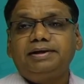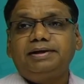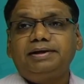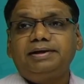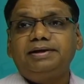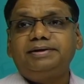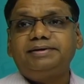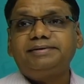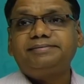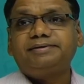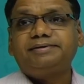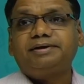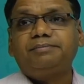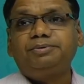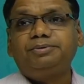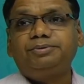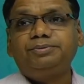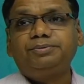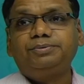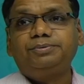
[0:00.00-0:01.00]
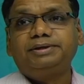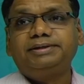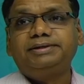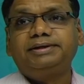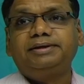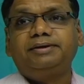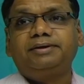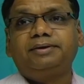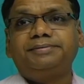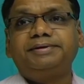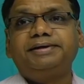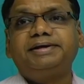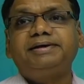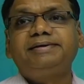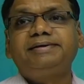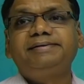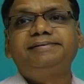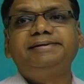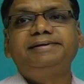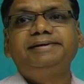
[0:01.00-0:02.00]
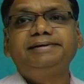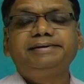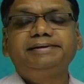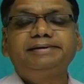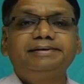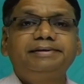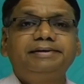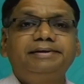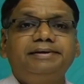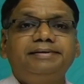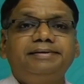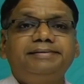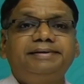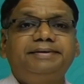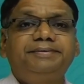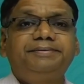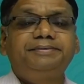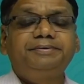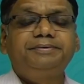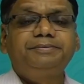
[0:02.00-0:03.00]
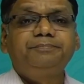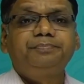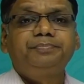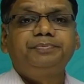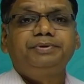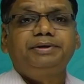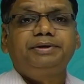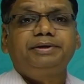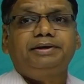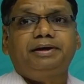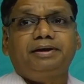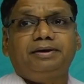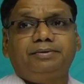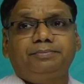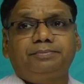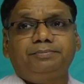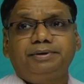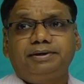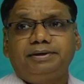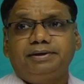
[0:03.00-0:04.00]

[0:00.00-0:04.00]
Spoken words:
let us come to the logical reasoning section. Now